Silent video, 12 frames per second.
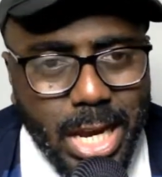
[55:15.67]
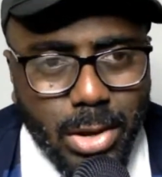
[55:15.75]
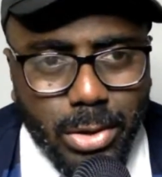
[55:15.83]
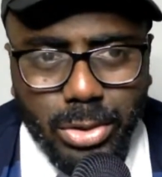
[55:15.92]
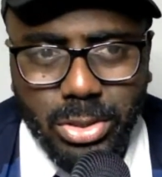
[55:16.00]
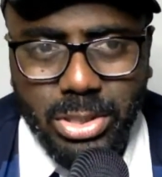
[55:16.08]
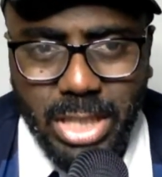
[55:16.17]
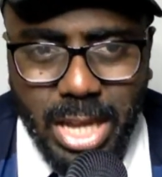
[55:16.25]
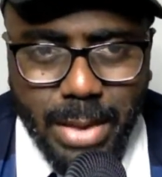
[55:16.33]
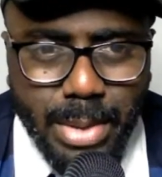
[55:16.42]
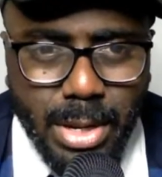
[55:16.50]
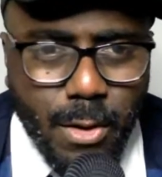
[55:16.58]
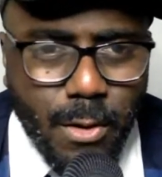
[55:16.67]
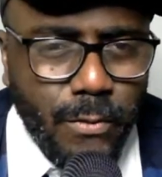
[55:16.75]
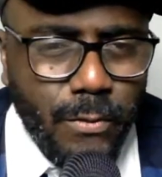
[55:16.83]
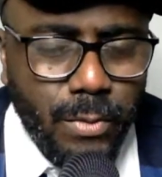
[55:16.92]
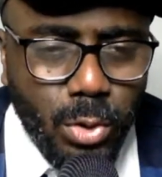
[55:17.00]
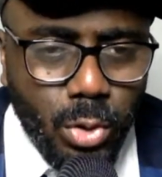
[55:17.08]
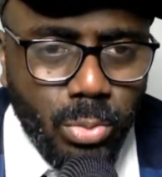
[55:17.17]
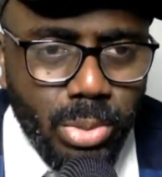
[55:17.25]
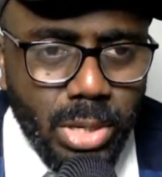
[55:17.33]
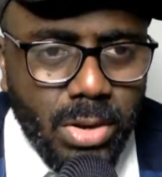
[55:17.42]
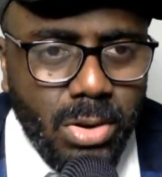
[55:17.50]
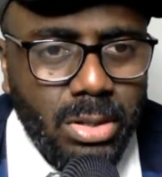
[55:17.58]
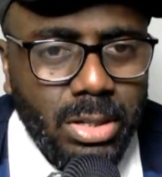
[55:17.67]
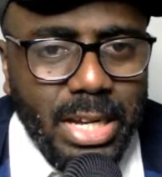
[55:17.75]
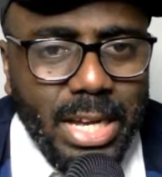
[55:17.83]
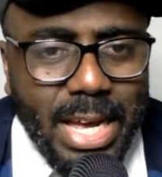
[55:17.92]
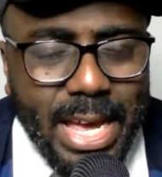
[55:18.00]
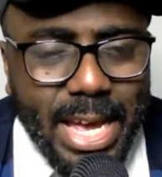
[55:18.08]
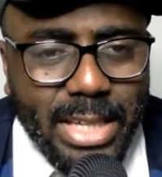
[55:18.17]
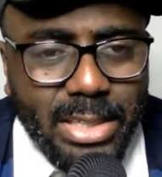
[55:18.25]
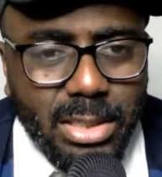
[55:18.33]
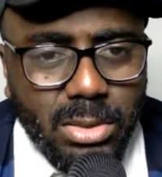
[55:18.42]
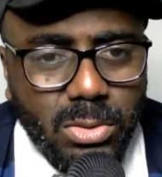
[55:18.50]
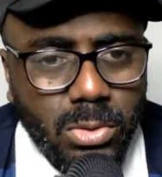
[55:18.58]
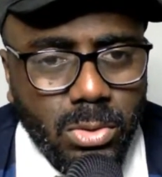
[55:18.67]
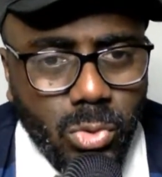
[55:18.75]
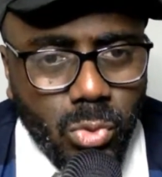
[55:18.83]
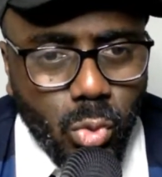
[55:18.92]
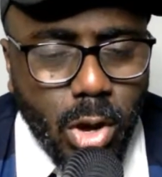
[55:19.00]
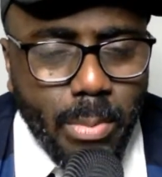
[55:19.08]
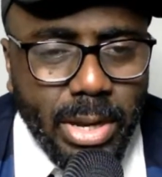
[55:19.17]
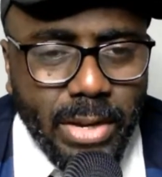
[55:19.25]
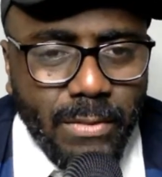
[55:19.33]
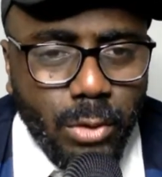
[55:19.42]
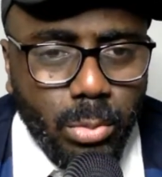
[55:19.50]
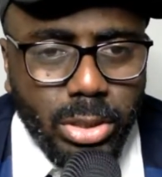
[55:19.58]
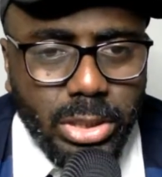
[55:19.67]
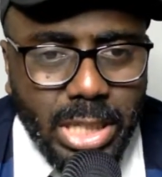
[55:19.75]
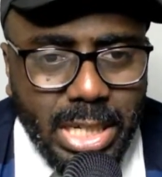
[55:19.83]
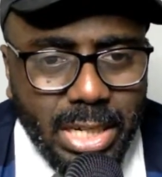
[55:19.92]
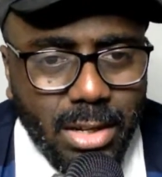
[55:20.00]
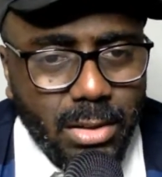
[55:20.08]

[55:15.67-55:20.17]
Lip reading: just let me know. Follow me on X, is Ugamani Football Channel.